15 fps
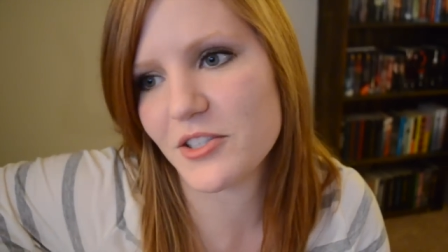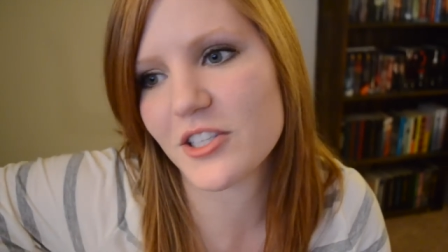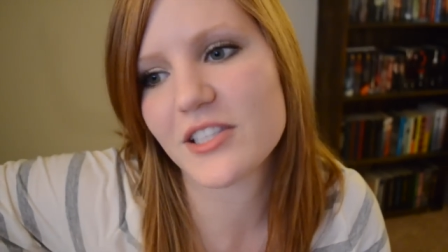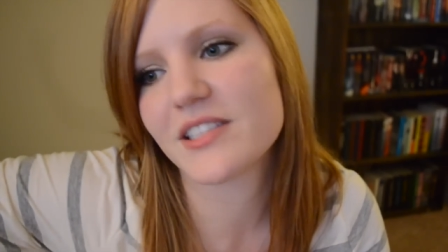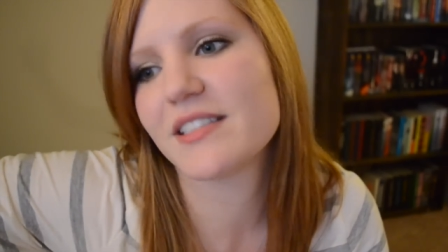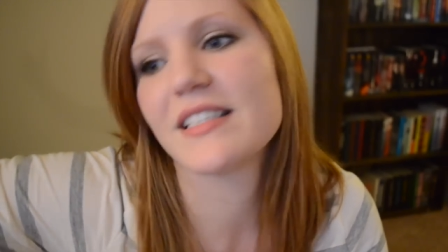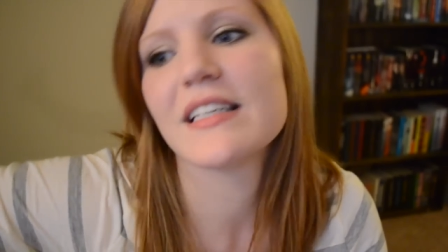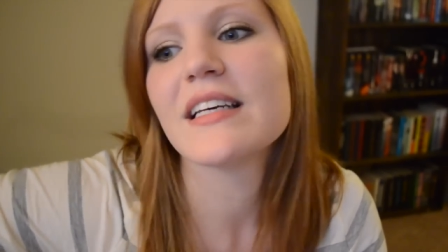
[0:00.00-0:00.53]

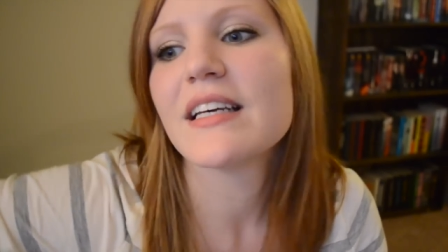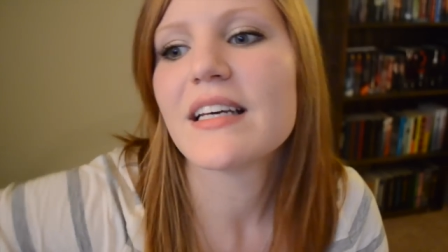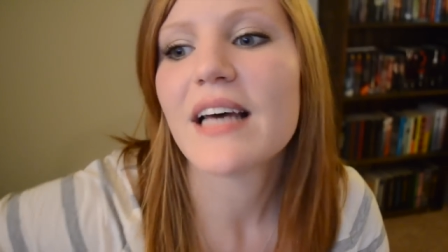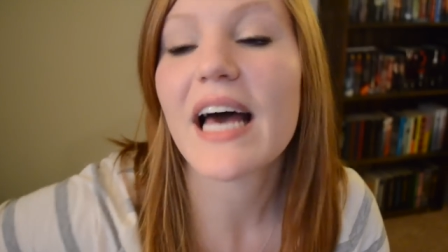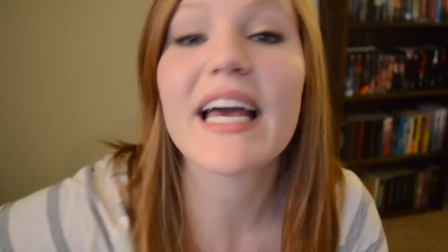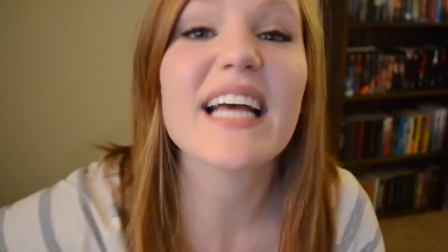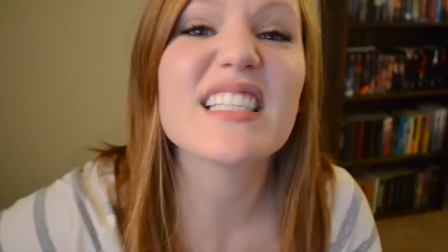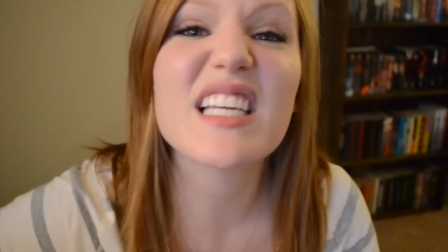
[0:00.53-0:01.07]
Just,
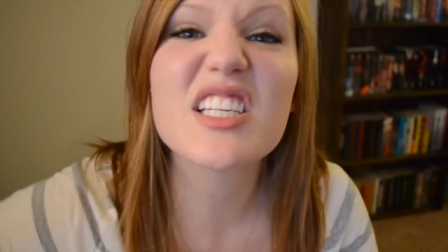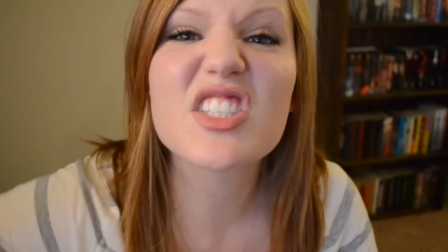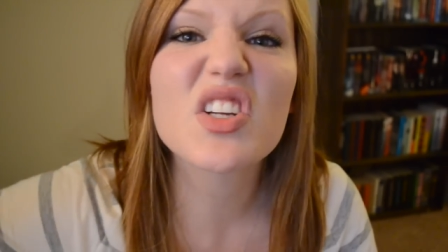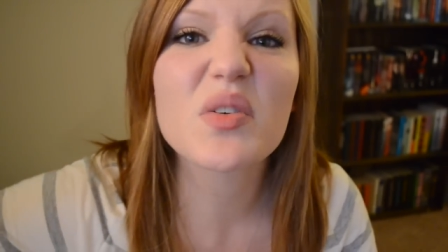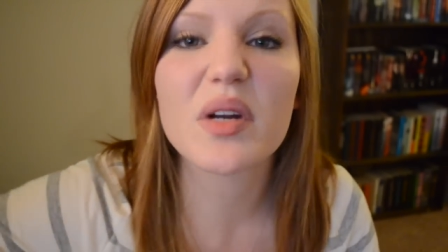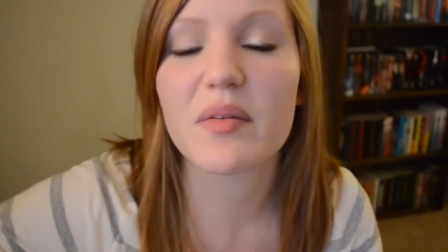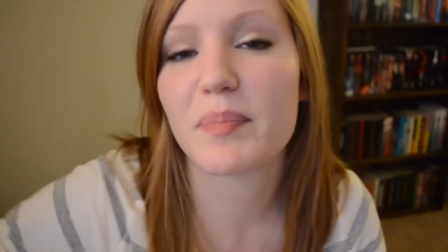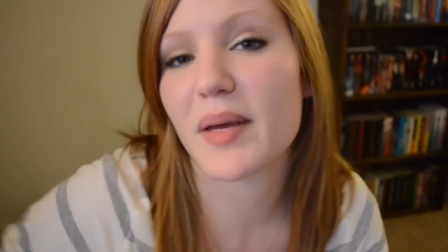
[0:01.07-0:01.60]
I guess they
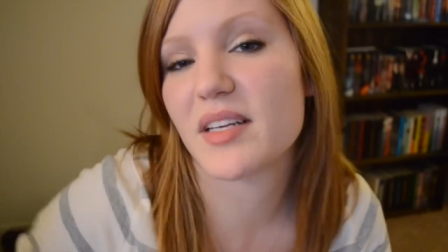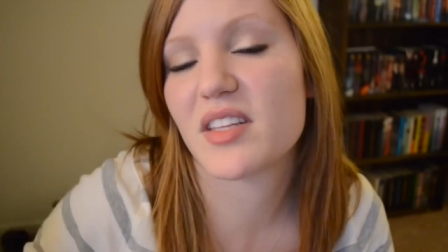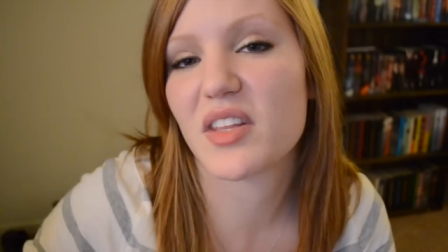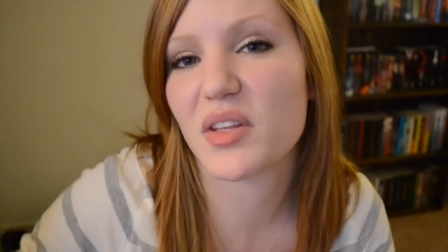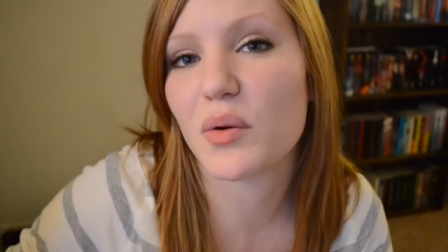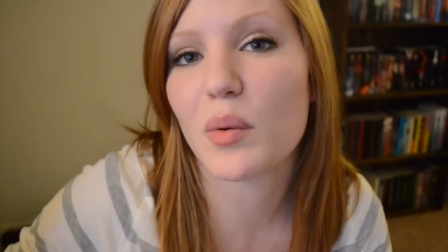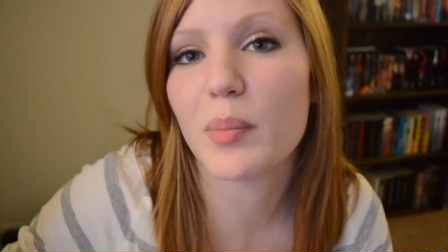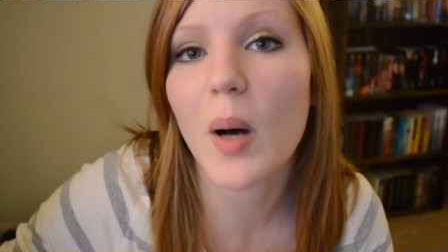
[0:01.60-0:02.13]
still would have been to
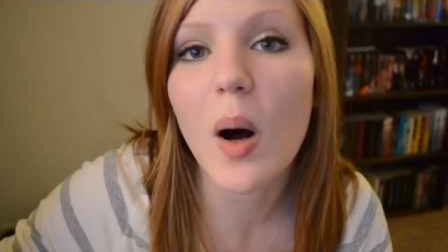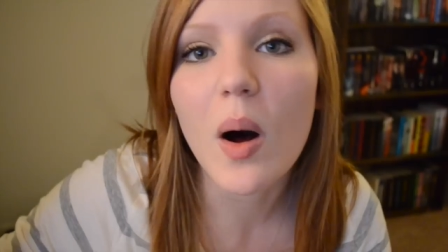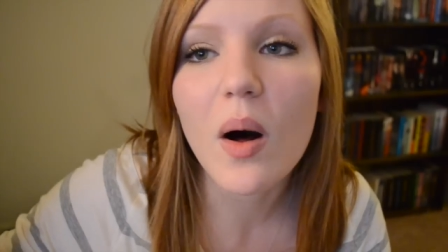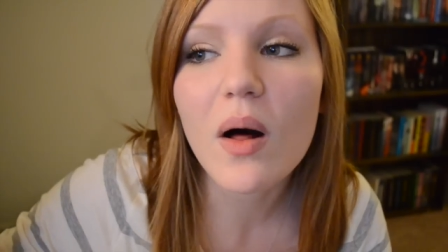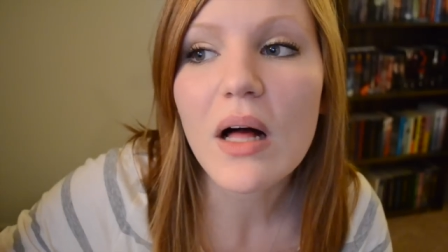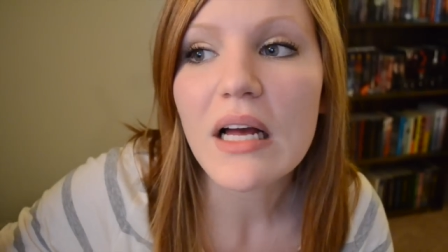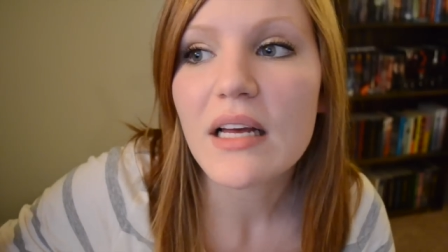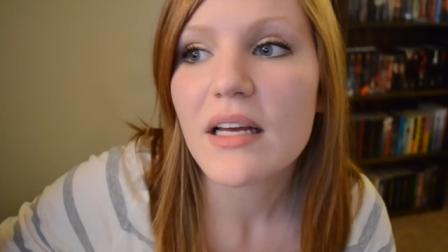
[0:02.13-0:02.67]
the Yule
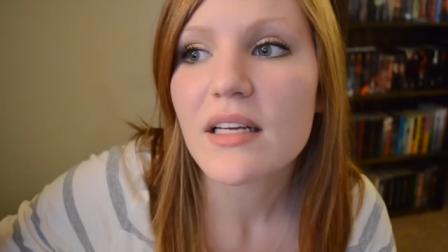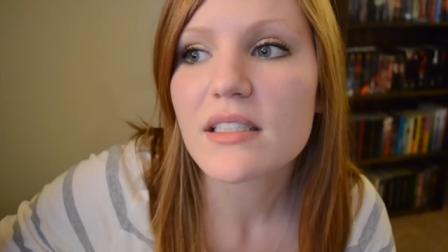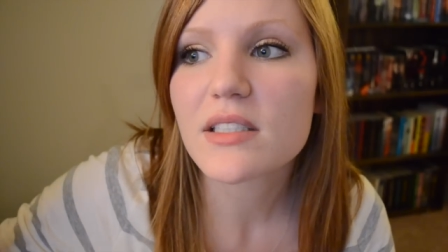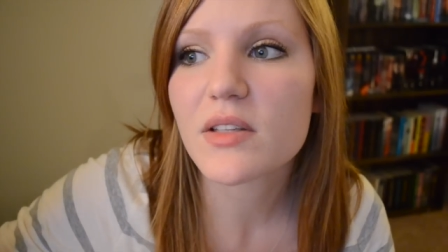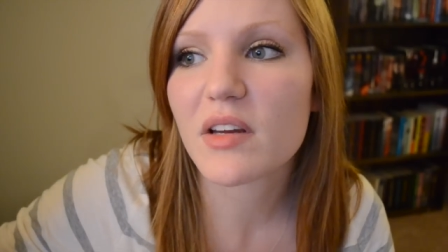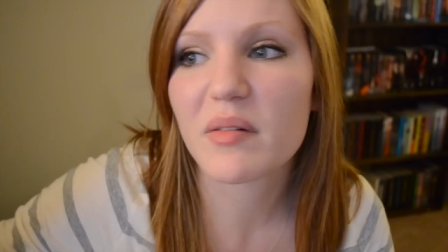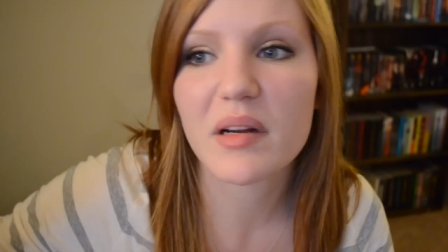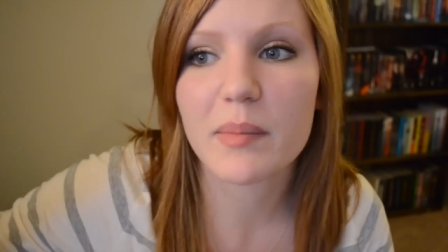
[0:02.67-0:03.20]
Ball,
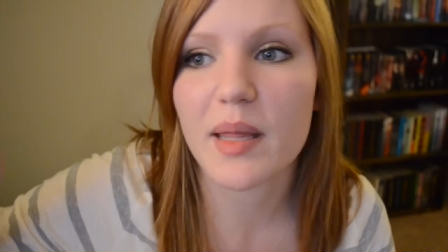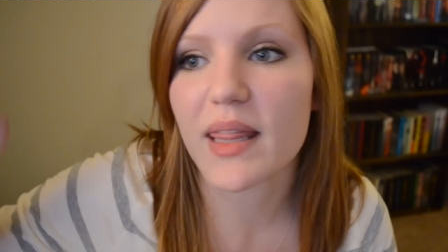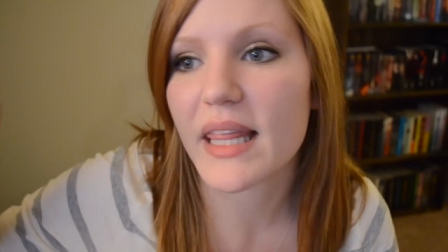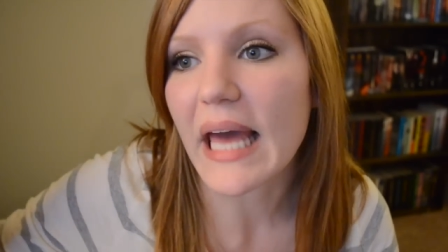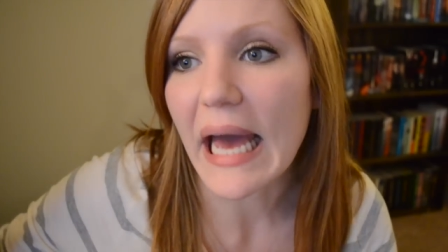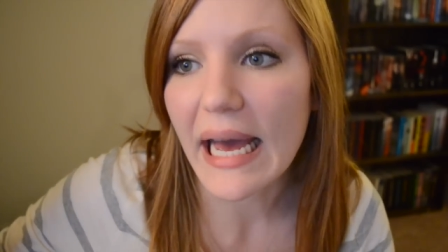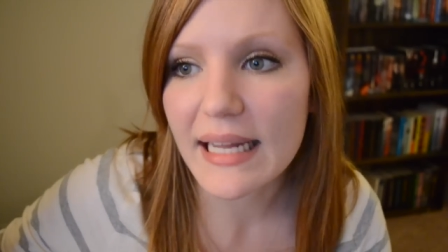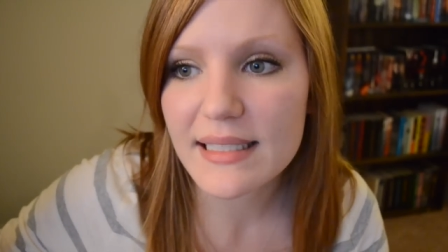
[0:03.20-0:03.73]
so there would have been
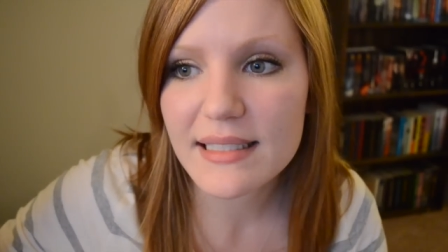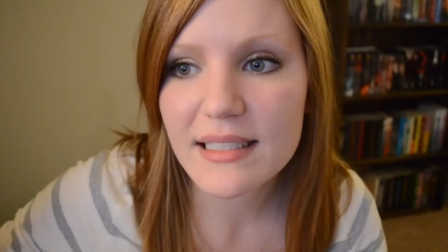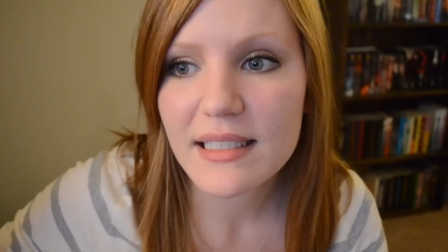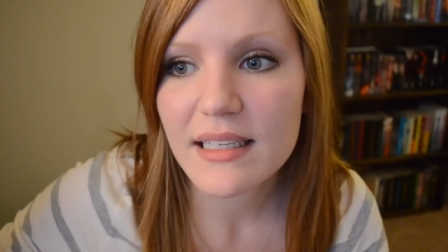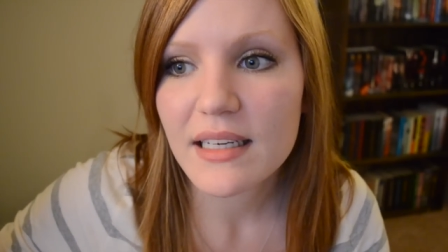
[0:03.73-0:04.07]
that.